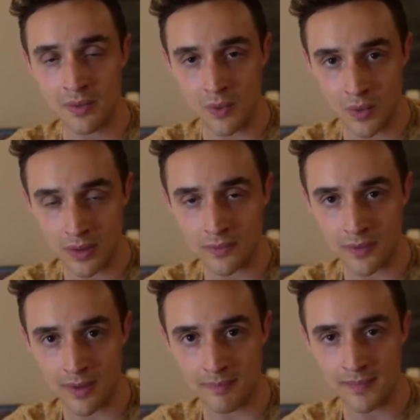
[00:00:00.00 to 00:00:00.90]
work
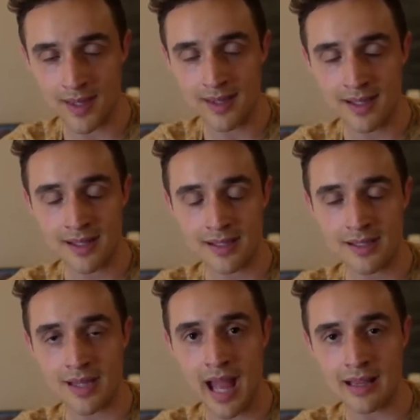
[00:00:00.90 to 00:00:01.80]
from,
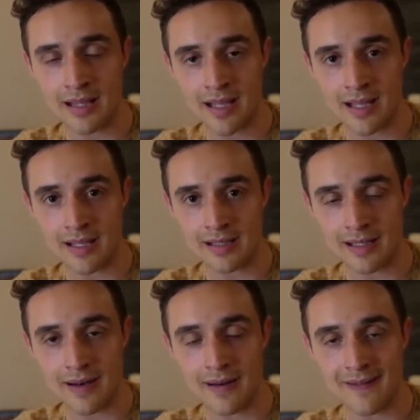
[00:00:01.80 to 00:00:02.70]
that they
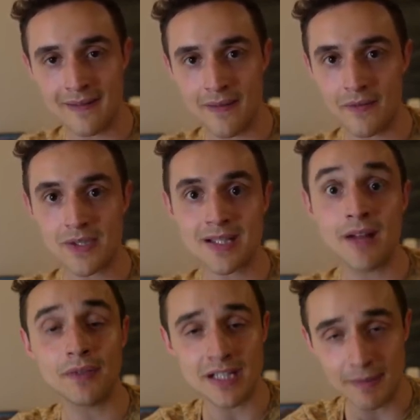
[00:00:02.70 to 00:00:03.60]
can
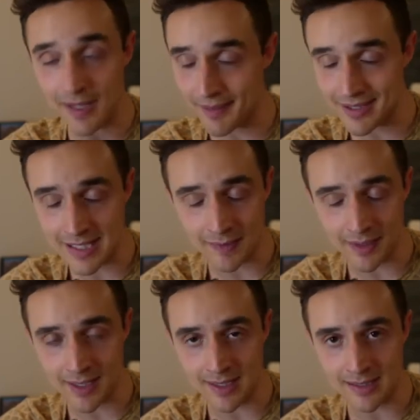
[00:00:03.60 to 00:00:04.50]
safely speak about these
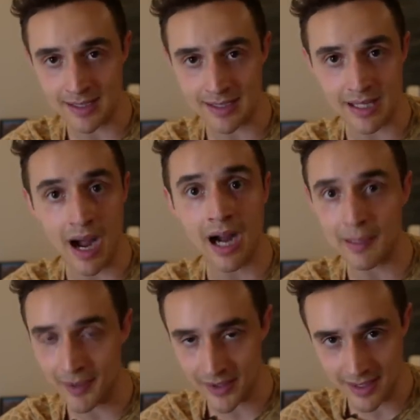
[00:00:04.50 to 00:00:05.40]
feelings, they can
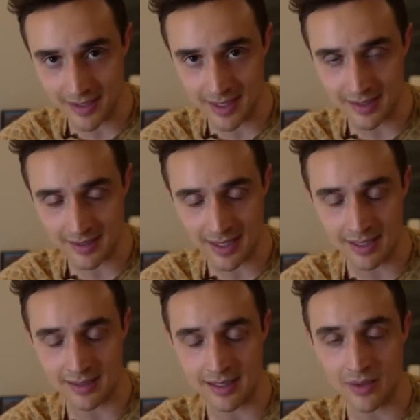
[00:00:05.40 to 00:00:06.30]
talk about all these things,
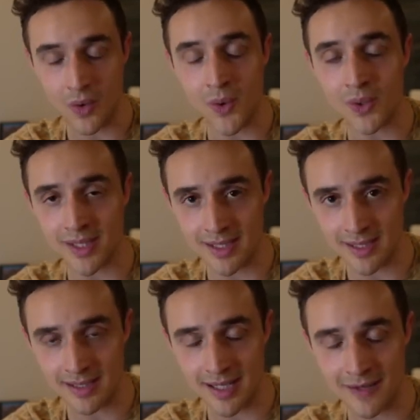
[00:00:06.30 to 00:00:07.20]
and you're holding this
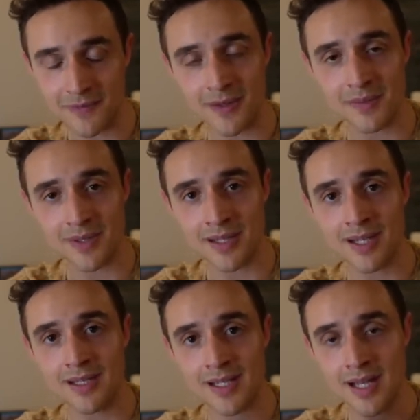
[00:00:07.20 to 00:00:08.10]
container for them so they
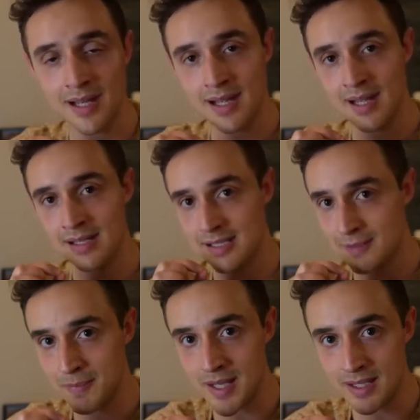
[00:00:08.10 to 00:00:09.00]
can
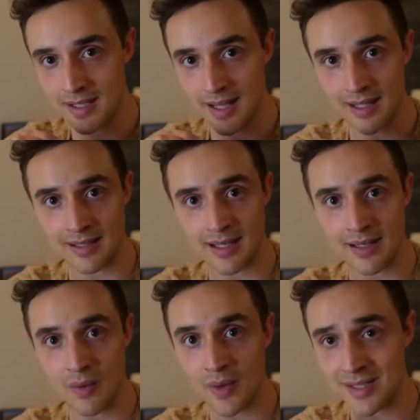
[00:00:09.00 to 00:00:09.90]
speak, and
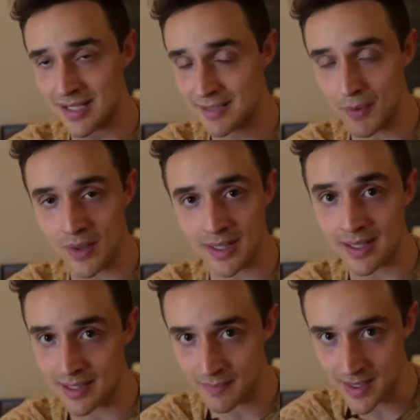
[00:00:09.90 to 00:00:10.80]
then once it's spoken,
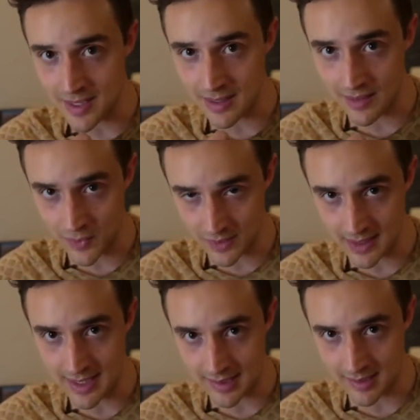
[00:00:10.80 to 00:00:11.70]
it can be
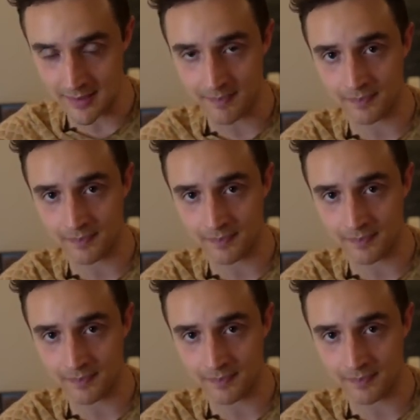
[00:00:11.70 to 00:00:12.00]
released